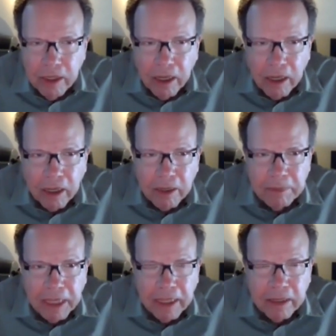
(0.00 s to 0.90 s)

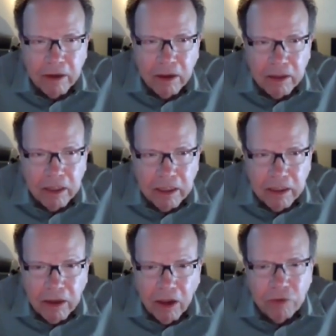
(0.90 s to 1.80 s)
And
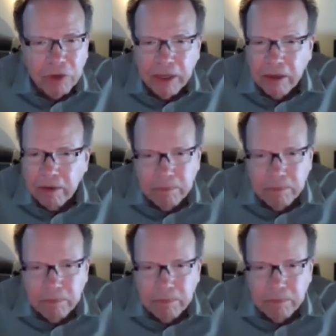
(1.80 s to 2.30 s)
André